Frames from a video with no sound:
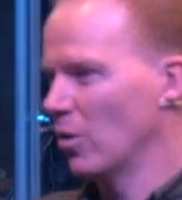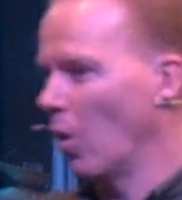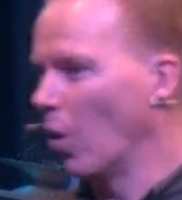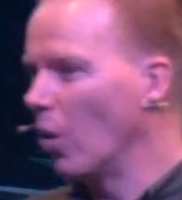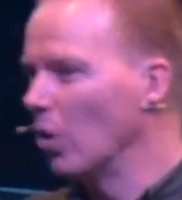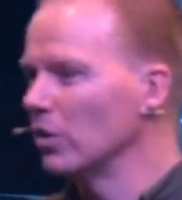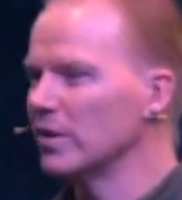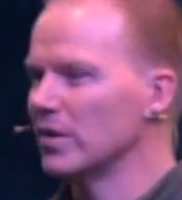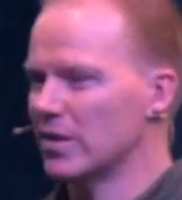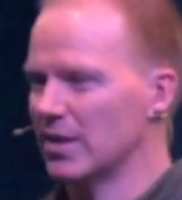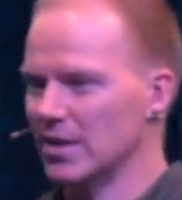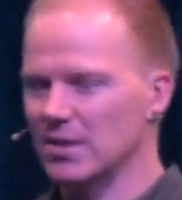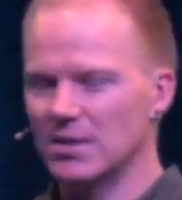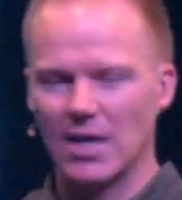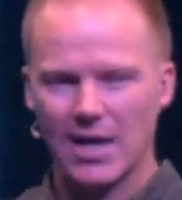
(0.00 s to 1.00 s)
all the
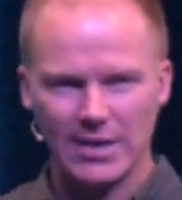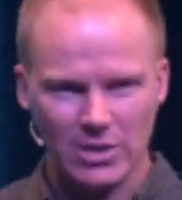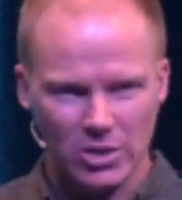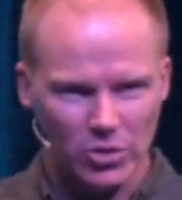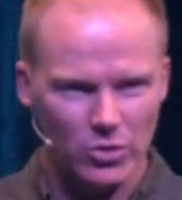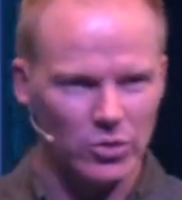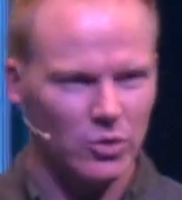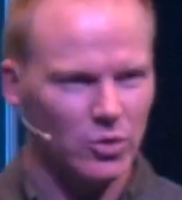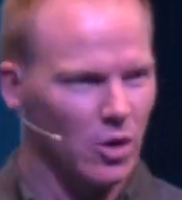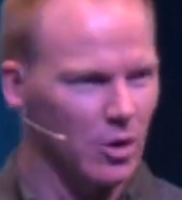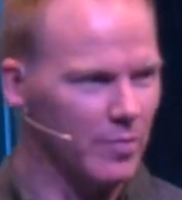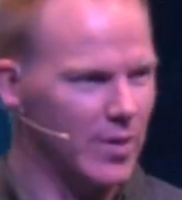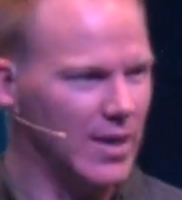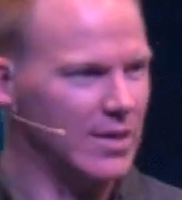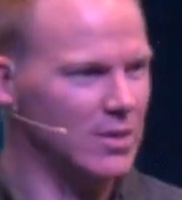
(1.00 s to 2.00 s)
things I do
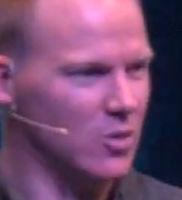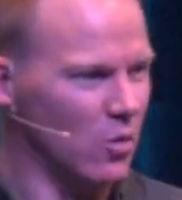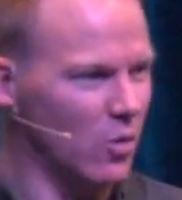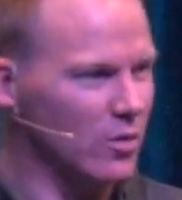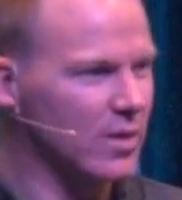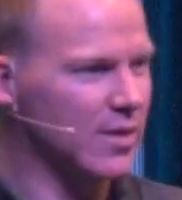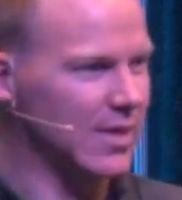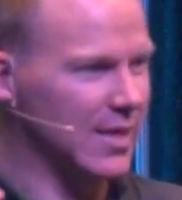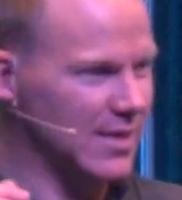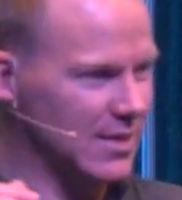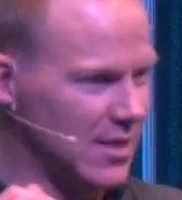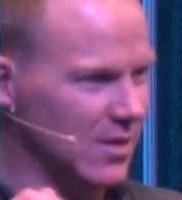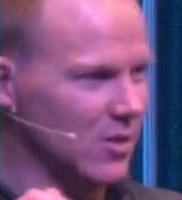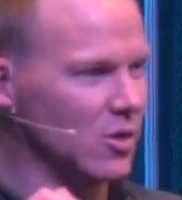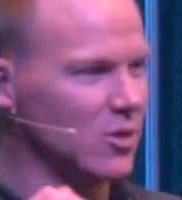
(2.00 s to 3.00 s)
compared to all the things
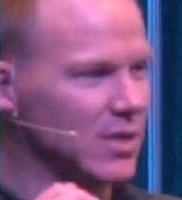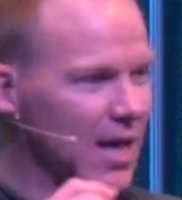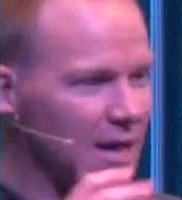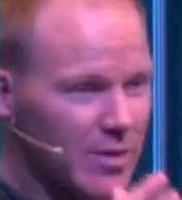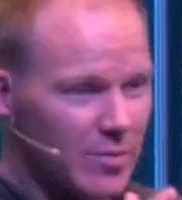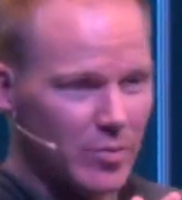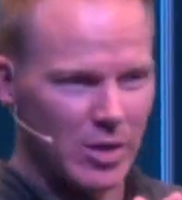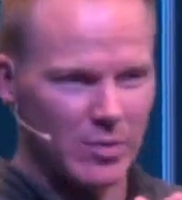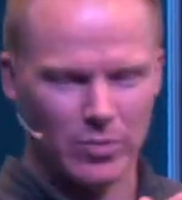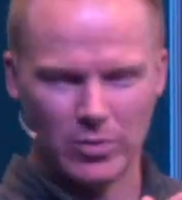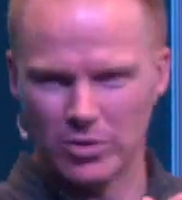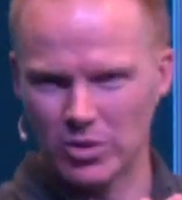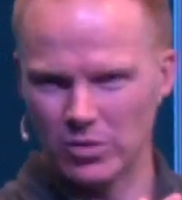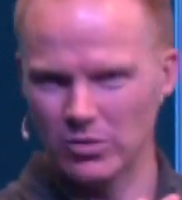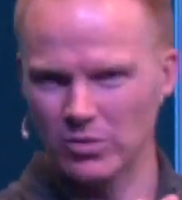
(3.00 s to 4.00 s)
that those other people
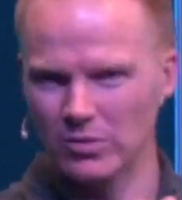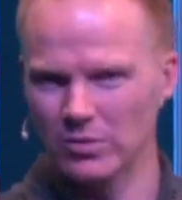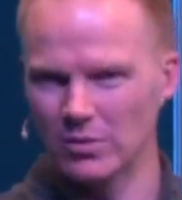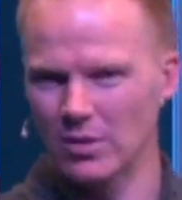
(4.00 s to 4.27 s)
do,